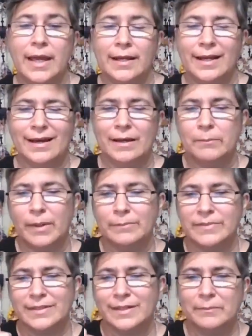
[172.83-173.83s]
Now I
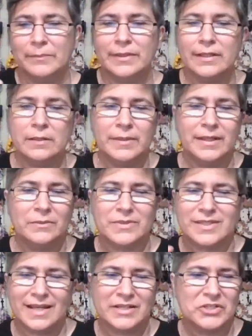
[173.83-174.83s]
bumped it up a little bit. It was
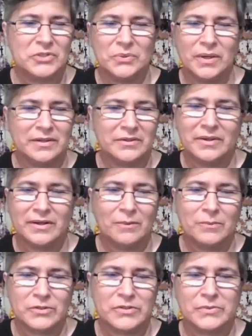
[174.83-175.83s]
like 200,
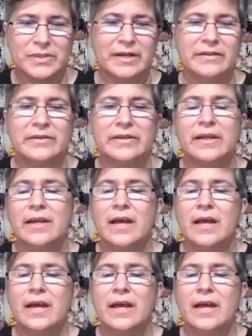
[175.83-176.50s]
almost 300.